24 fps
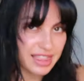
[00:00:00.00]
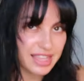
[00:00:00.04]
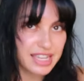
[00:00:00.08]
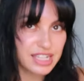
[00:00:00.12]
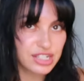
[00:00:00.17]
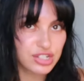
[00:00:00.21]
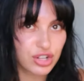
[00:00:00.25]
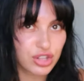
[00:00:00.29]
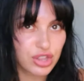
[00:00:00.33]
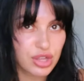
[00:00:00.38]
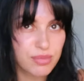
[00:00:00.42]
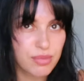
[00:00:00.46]

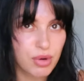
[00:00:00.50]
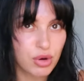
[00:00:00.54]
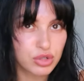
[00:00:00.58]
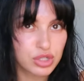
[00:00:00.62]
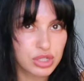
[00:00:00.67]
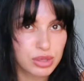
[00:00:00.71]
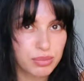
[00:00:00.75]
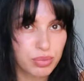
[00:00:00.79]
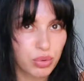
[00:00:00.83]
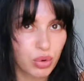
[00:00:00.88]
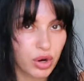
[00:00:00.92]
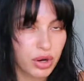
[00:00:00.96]
These are the
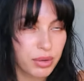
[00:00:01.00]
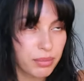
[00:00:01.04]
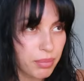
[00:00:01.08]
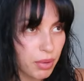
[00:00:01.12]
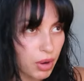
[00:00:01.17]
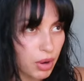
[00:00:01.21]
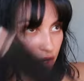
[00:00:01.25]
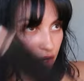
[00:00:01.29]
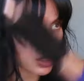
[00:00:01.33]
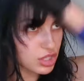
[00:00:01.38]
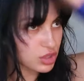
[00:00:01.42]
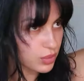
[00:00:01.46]
most important
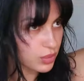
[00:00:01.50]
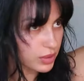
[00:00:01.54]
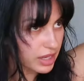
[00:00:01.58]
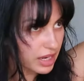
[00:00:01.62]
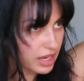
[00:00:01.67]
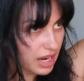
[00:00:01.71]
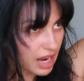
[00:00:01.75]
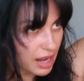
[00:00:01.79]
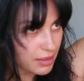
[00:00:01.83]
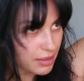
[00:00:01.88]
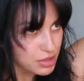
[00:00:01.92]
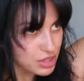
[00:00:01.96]
parts when it
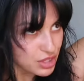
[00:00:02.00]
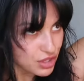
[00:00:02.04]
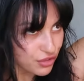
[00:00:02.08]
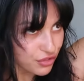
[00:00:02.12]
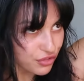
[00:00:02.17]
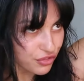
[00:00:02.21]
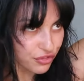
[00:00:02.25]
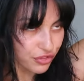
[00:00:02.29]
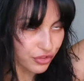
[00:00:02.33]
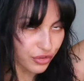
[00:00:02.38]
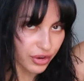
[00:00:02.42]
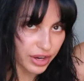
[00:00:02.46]
comes to
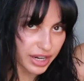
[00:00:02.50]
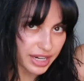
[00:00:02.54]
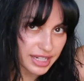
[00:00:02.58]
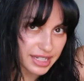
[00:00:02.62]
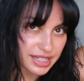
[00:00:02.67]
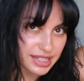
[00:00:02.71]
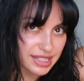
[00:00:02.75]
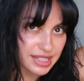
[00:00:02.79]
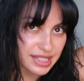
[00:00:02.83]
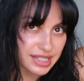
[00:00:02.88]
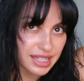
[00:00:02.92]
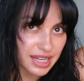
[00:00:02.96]

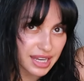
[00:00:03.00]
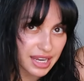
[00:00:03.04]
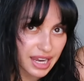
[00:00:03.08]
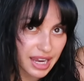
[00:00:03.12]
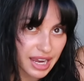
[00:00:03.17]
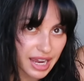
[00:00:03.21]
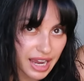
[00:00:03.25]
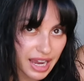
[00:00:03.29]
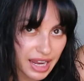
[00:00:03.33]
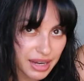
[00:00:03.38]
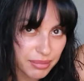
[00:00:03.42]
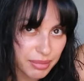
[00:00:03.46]
frizz
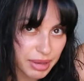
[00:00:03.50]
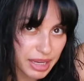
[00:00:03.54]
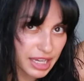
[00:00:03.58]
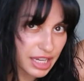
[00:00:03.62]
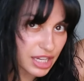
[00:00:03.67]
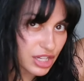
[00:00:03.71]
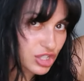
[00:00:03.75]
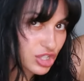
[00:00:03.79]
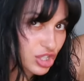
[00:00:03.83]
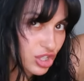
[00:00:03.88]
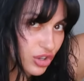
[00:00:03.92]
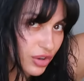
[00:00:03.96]
and
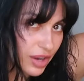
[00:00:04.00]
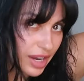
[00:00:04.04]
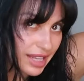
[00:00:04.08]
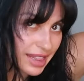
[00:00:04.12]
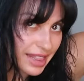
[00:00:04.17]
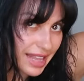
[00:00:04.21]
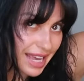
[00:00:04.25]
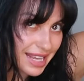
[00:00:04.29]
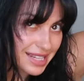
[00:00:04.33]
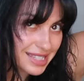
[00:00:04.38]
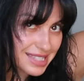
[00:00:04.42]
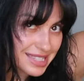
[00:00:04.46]
making sure you get
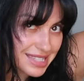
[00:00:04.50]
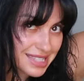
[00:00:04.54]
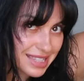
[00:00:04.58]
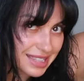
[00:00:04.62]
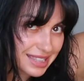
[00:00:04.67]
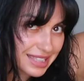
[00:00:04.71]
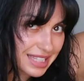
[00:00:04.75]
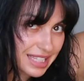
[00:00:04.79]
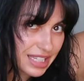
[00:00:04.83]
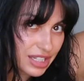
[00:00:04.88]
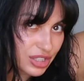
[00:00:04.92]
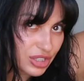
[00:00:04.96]
that
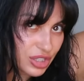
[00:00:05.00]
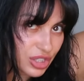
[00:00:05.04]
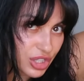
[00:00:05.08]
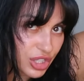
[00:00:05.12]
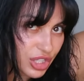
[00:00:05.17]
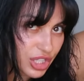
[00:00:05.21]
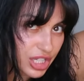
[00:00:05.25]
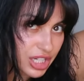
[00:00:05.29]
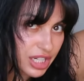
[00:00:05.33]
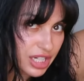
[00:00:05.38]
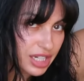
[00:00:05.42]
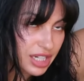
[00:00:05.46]
sleek
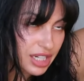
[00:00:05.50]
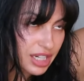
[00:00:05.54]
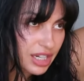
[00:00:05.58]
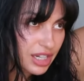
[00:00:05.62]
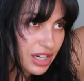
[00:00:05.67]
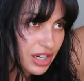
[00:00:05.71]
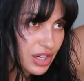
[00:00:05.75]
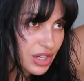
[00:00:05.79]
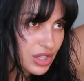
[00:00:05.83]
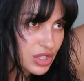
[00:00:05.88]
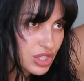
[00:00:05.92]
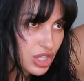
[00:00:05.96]
look.
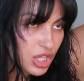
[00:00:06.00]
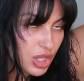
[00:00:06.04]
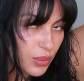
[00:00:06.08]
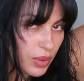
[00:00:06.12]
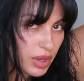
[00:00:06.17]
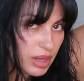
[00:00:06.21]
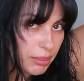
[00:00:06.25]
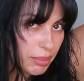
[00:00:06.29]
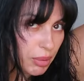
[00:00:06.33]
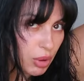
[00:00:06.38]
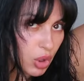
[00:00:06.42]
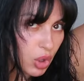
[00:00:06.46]
You
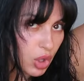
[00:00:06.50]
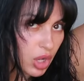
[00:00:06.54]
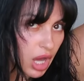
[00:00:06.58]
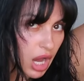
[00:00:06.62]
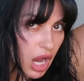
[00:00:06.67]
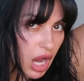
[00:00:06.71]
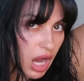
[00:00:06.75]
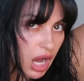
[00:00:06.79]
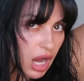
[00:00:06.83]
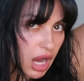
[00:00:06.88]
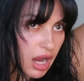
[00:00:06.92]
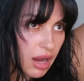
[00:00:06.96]
want to pull
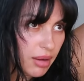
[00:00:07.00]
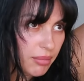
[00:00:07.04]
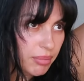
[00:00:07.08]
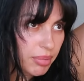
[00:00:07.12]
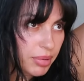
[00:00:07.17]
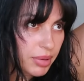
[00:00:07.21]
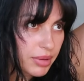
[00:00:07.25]
up